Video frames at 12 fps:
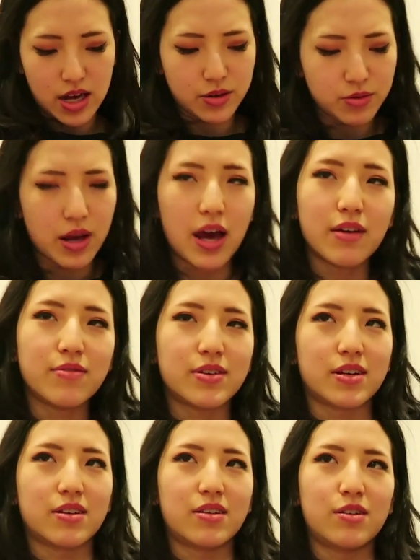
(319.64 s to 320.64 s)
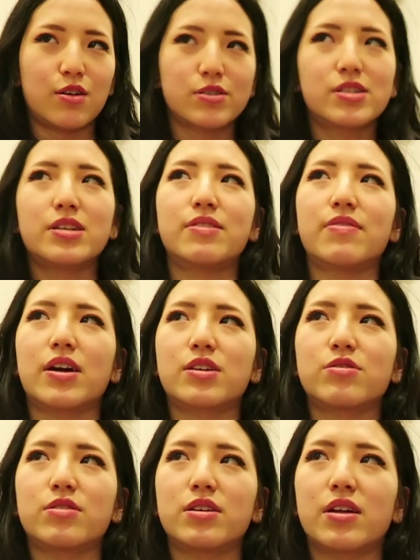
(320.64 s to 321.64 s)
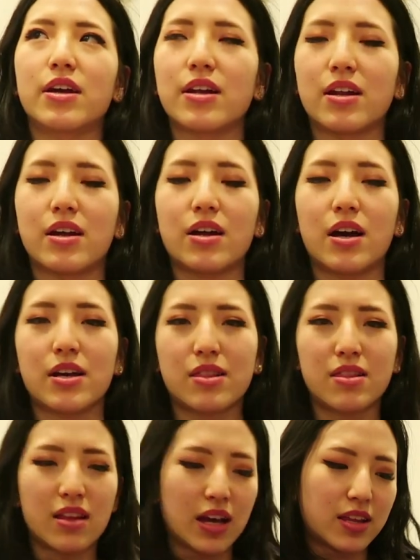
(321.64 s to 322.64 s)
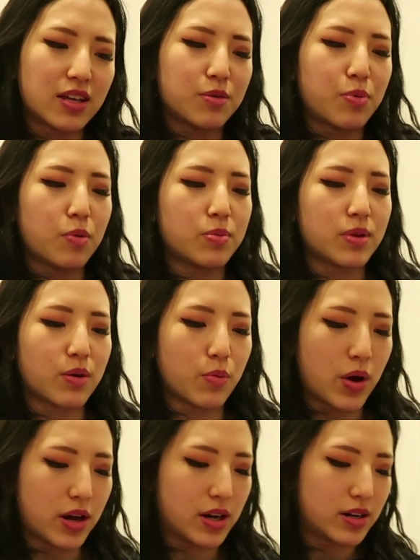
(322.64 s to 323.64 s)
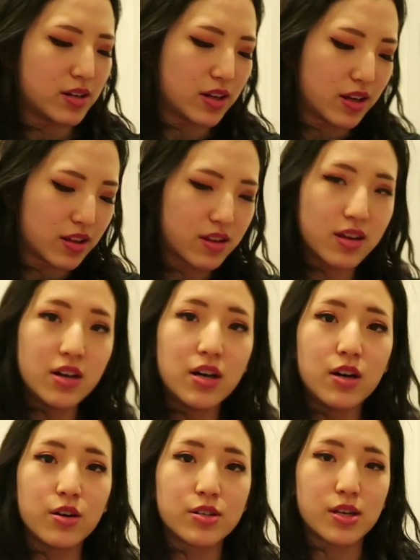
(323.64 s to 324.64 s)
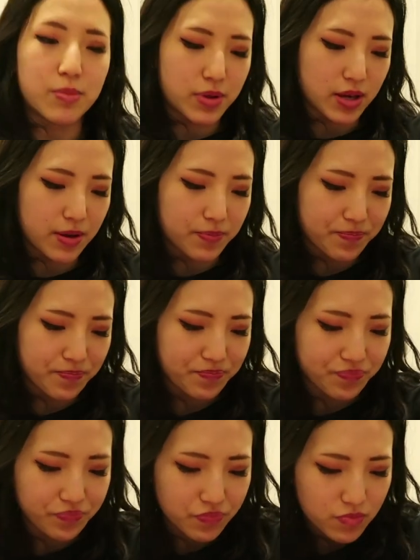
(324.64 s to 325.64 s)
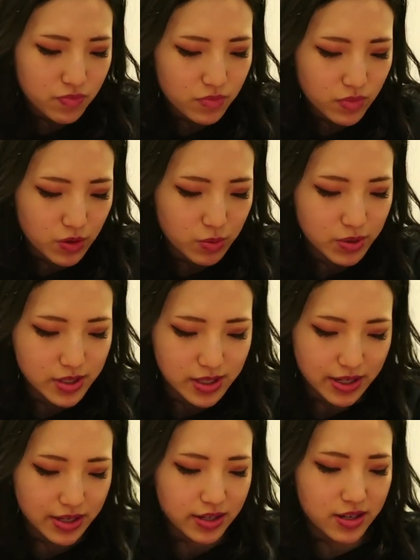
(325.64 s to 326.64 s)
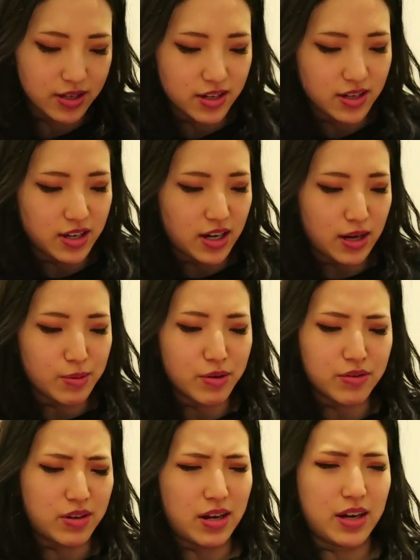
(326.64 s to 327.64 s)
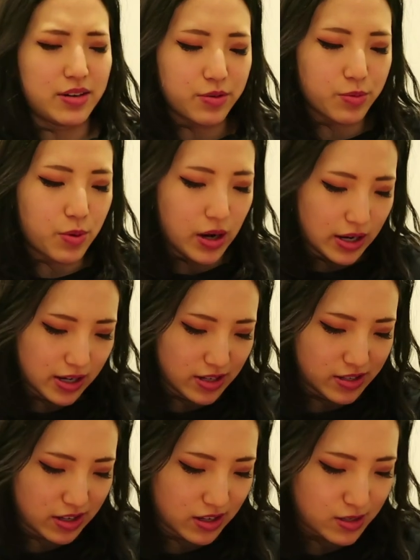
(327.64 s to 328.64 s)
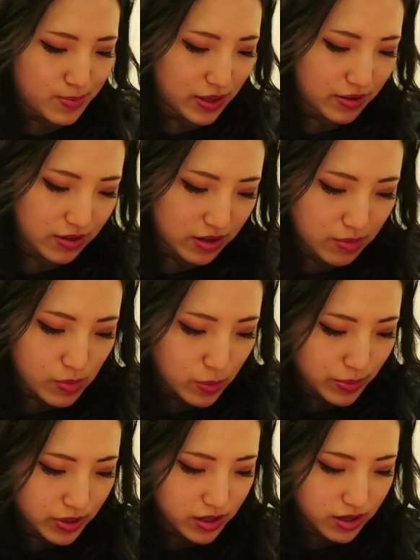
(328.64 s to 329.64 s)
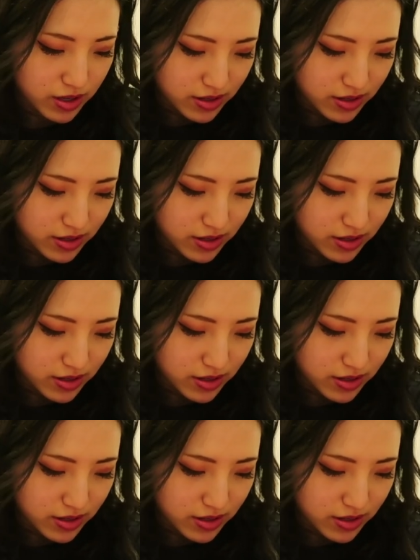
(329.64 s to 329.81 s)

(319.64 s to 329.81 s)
don't have a long sleeve actually, like that. I think I'll probably like wear it underneath or something. We'll see. I don't know why I can't like speak at the moment.